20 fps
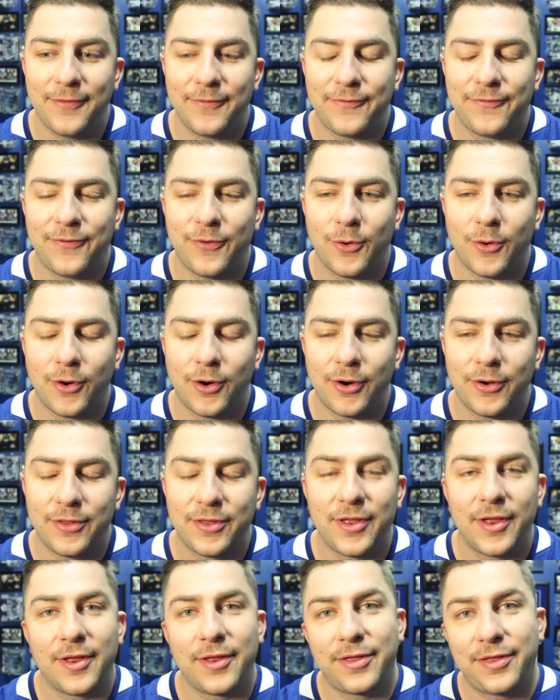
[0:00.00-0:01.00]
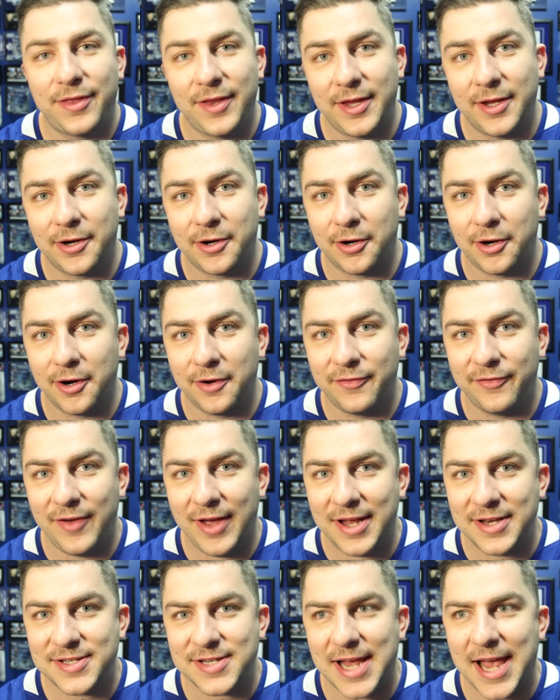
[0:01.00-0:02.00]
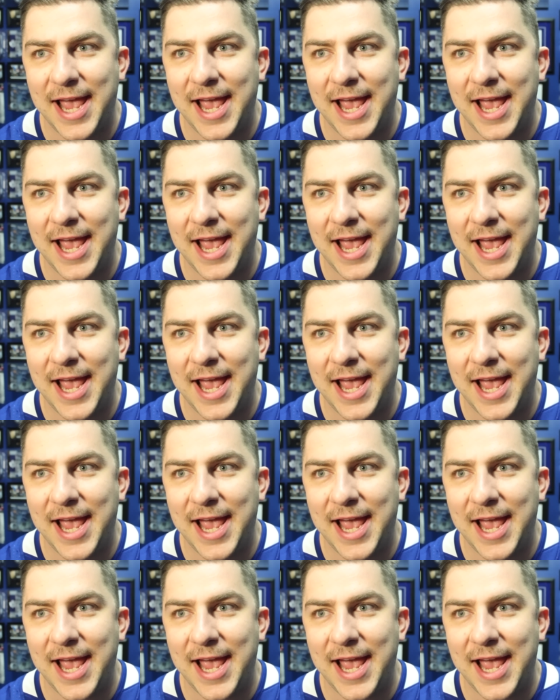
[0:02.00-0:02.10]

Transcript: for the theater event,